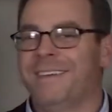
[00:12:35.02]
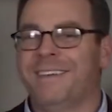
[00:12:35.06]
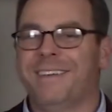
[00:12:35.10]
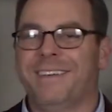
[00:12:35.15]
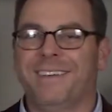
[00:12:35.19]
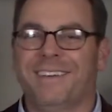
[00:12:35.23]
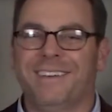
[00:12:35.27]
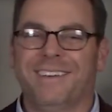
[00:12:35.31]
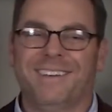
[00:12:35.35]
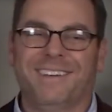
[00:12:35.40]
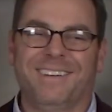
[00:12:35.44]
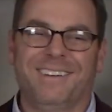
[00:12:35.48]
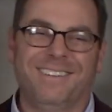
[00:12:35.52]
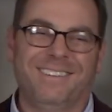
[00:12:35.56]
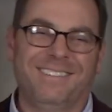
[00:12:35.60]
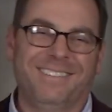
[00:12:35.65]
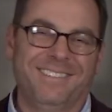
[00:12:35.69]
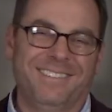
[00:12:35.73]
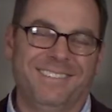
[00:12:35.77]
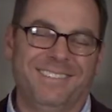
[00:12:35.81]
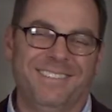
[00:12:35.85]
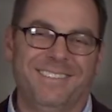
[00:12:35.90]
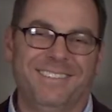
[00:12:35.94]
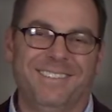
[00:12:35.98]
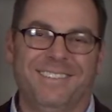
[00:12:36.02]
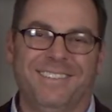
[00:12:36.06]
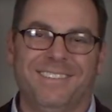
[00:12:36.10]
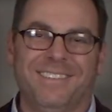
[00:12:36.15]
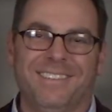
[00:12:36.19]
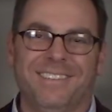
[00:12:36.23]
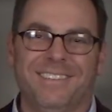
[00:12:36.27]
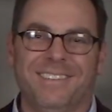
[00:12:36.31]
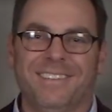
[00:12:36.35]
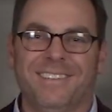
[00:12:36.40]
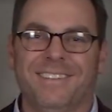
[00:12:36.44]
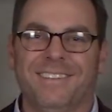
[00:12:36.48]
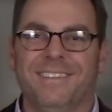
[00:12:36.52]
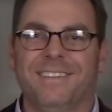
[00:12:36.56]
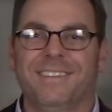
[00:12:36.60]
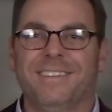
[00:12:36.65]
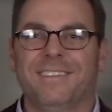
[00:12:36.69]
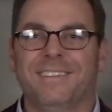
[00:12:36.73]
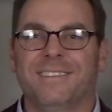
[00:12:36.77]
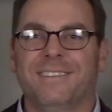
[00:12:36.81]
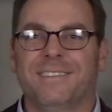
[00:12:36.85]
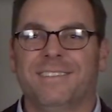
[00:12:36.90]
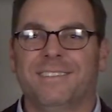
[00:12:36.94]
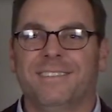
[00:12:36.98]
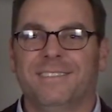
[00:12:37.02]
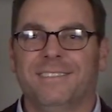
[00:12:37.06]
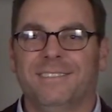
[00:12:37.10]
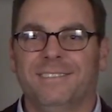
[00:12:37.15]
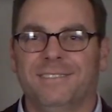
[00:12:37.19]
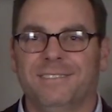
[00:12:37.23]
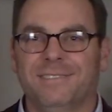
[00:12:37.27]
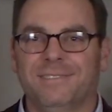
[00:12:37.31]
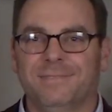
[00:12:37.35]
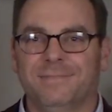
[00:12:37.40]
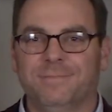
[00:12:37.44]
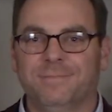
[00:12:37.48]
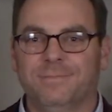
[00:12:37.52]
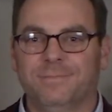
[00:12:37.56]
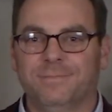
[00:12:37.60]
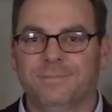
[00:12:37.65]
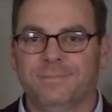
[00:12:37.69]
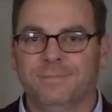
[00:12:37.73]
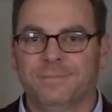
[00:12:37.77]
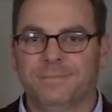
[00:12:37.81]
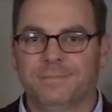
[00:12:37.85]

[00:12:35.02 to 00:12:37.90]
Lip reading: No words are spoken by the person on screen.